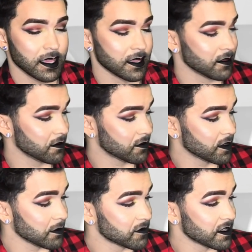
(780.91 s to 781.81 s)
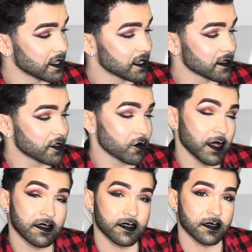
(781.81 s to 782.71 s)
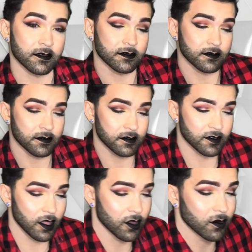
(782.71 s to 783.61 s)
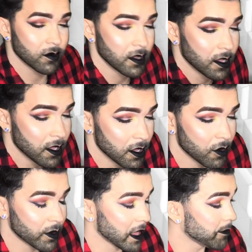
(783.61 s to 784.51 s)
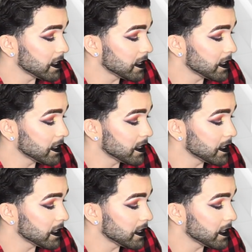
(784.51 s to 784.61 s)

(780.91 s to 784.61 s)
it seemed to get a little messy. So what I